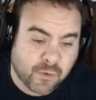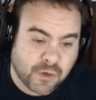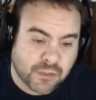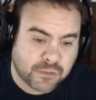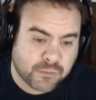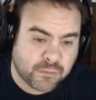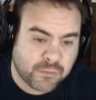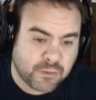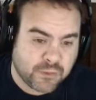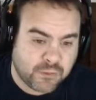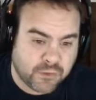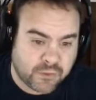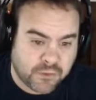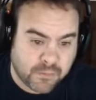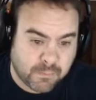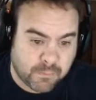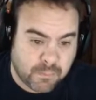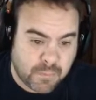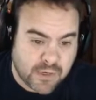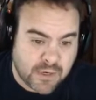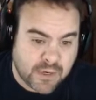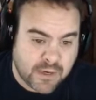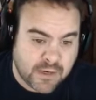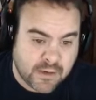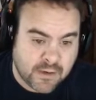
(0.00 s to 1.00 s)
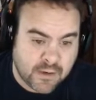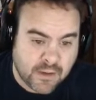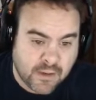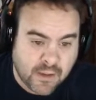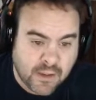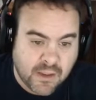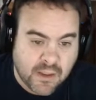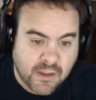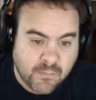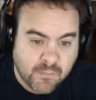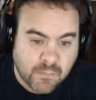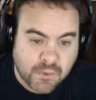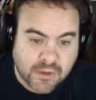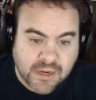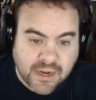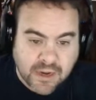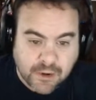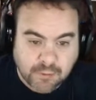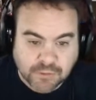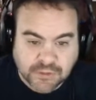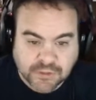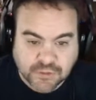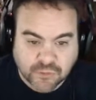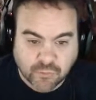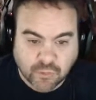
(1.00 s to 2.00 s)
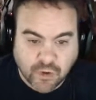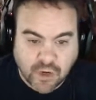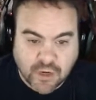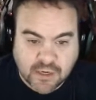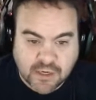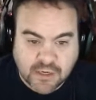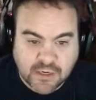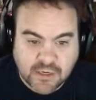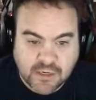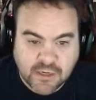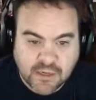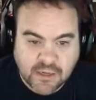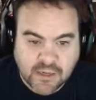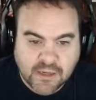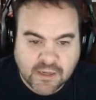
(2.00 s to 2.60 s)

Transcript: to compete, but now he's ready.